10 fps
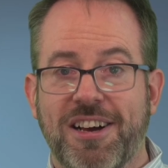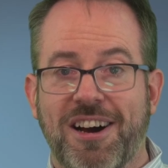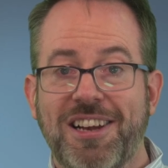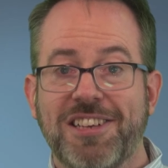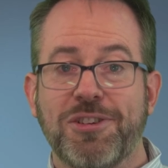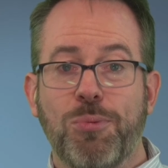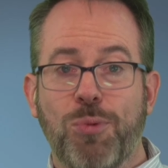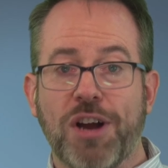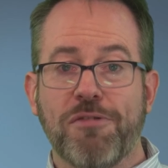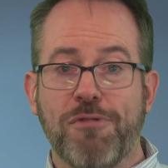I listened to
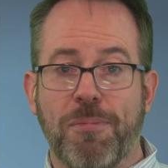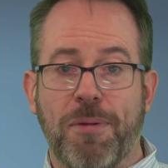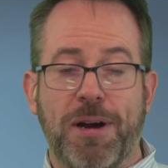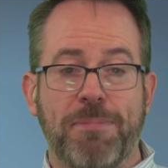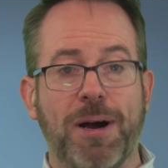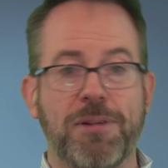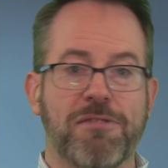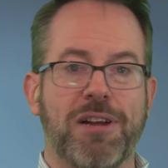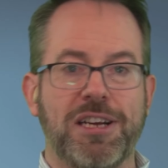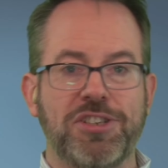one room about
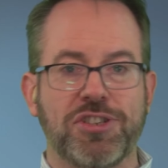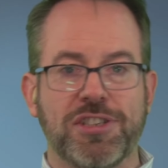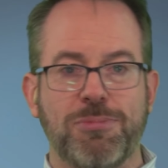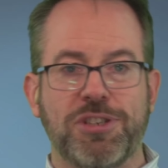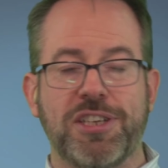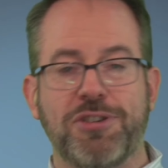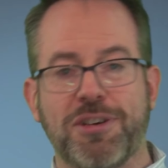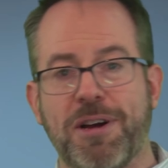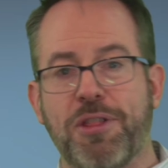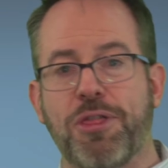public relations in which they
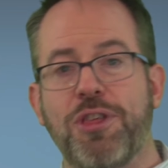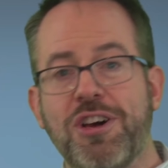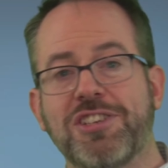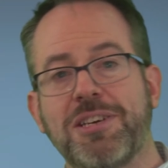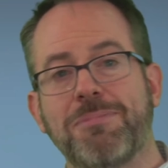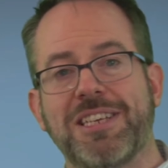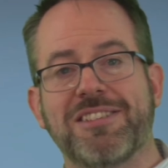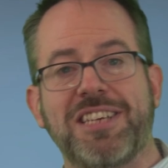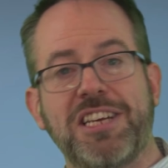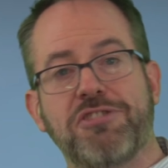took about 30
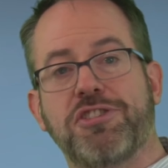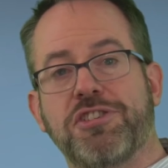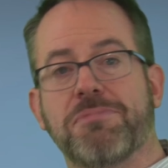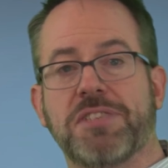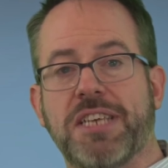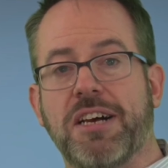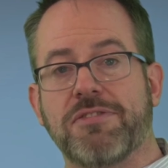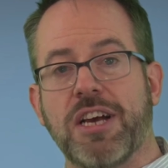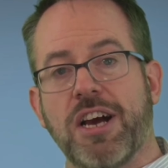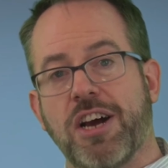minutes to introduce
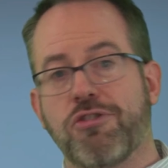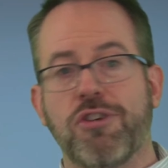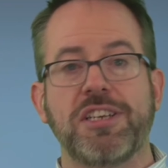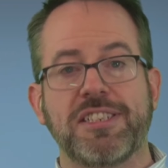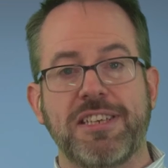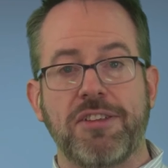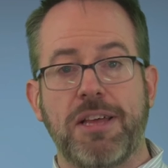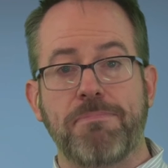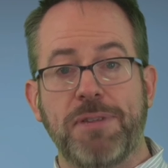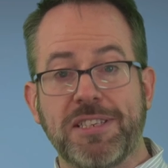themselves and try to sell
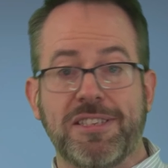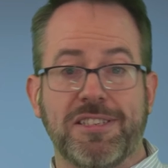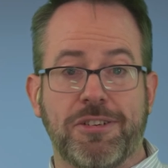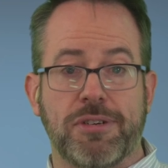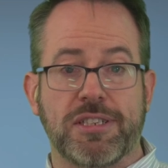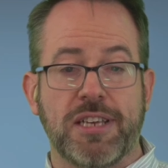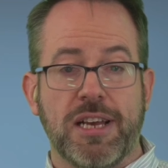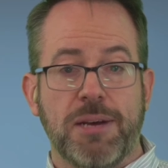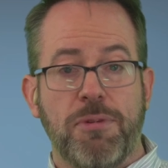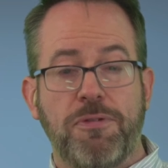their business to us
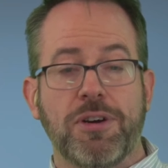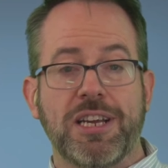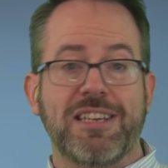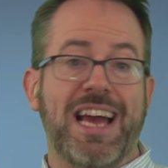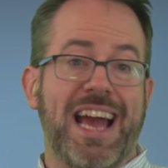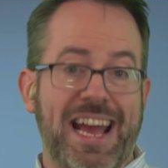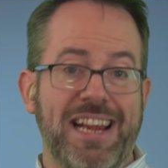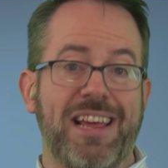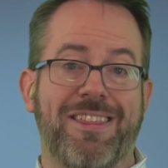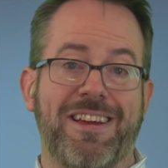before getting to
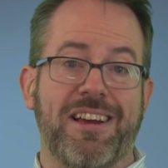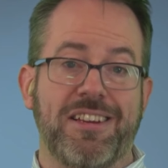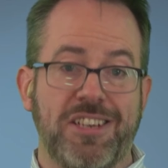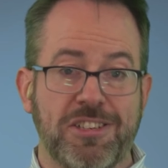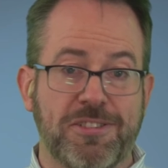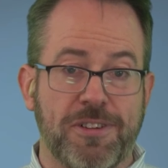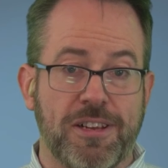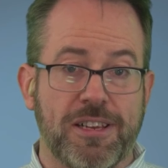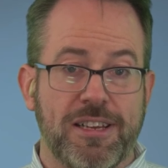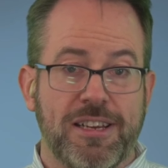anything
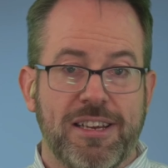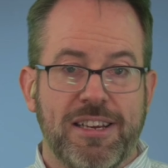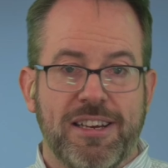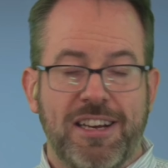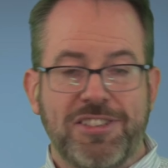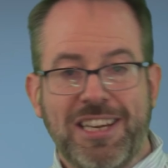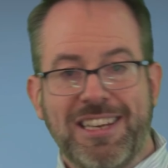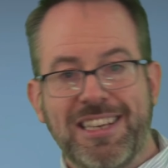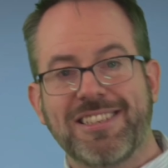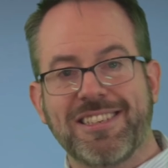useful. I actually
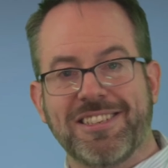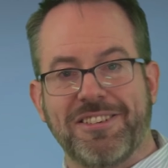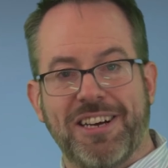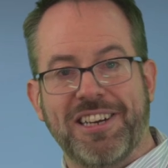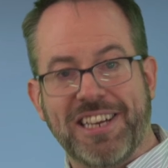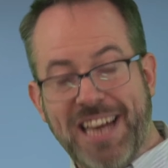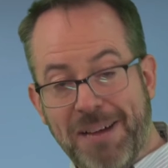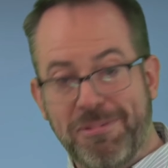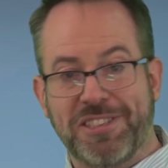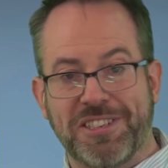listened to it, and I
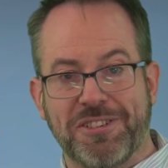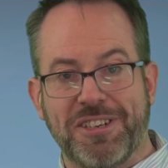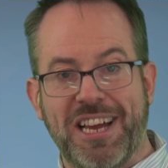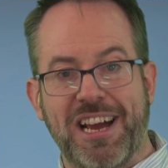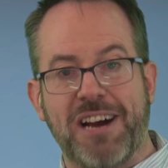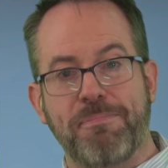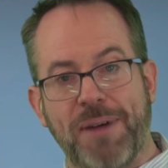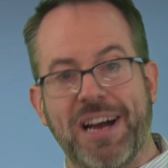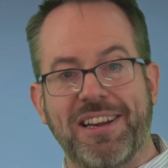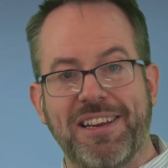kept listening to it to hear how
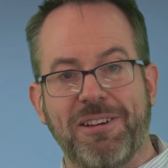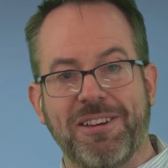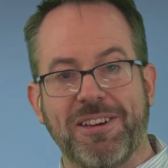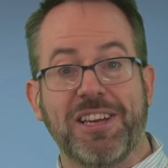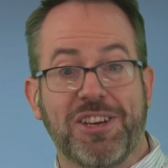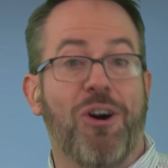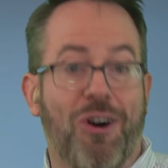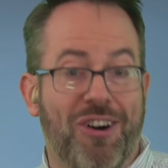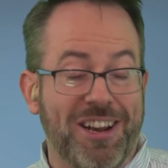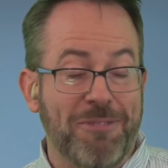bad it
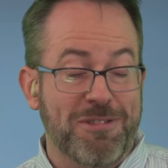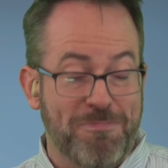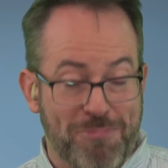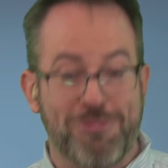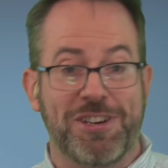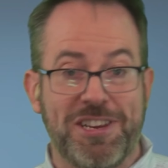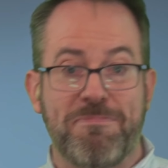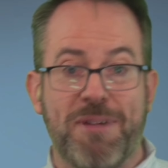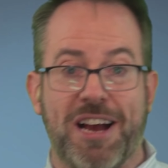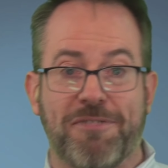got, and it was pretty
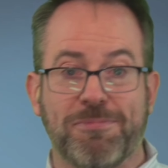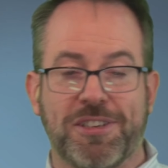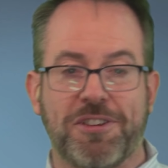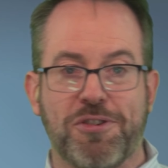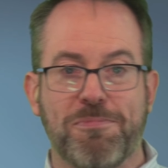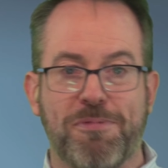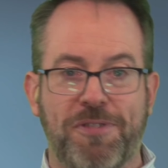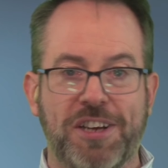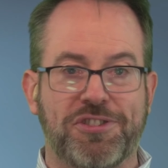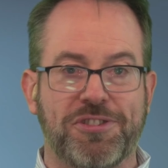bad from so-called
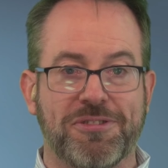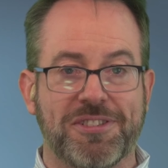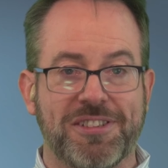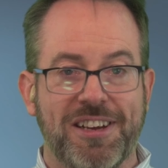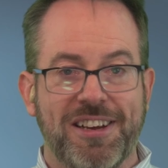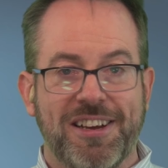professionals.